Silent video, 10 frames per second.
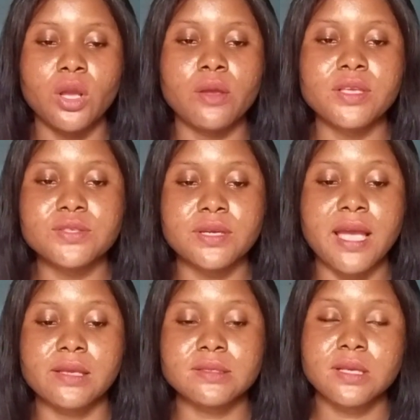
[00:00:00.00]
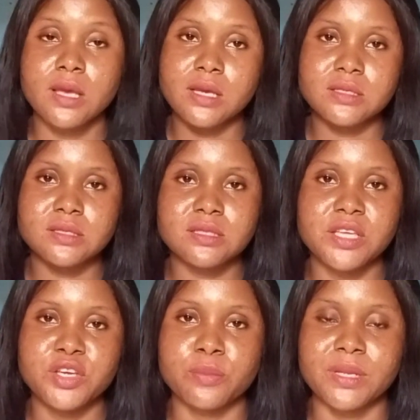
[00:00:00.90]
okay. So guys,
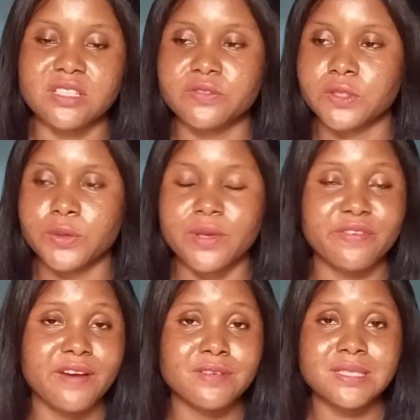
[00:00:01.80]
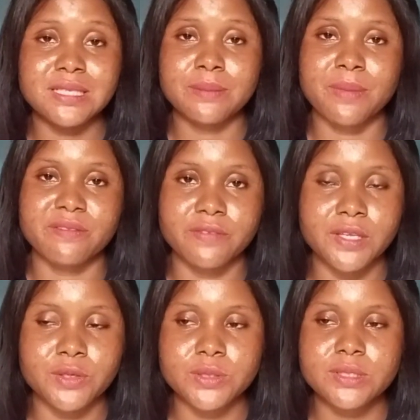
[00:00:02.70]
see you on my next video. If you haven't seen my
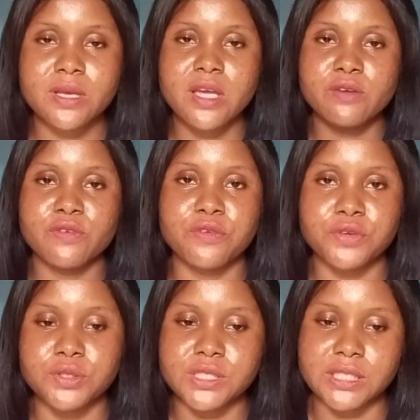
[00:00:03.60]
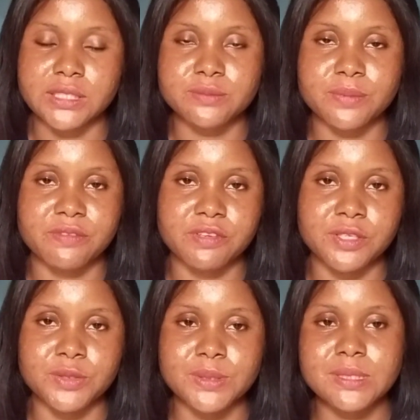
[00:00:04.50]
videos, feel free to check out my
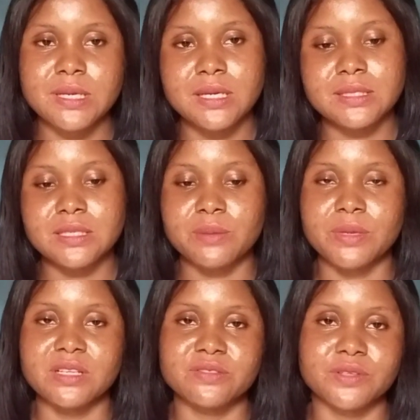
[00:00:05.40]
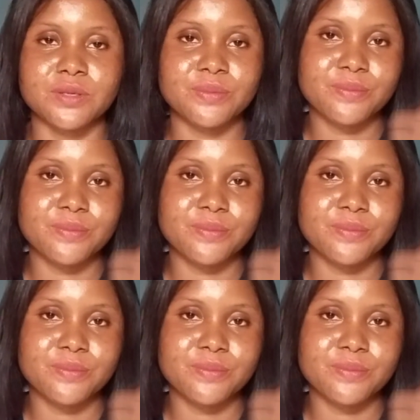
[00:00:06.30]
videos. See you on my next video.